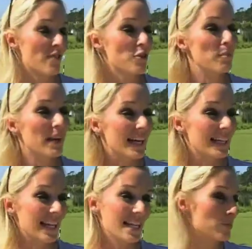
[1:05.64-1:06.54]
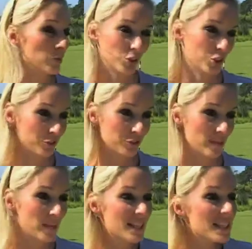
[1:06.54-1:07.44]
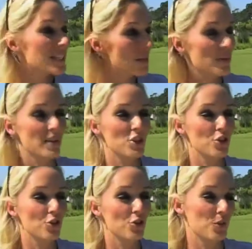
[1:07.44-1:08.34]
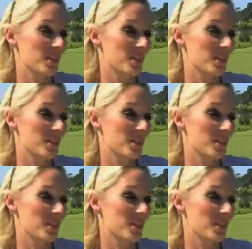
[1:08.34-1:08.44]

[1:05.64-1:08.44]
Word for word: have you played any more golf? I mean, is it something that you